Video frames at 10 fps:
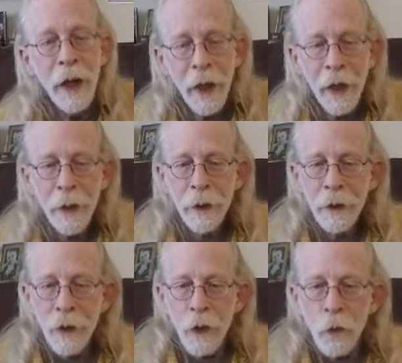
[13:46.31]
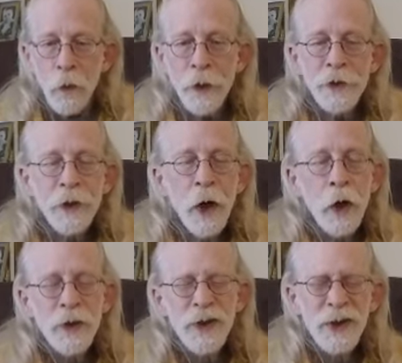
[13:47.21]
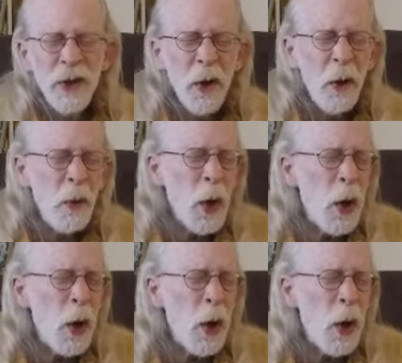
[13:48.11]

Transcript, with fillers: and which are so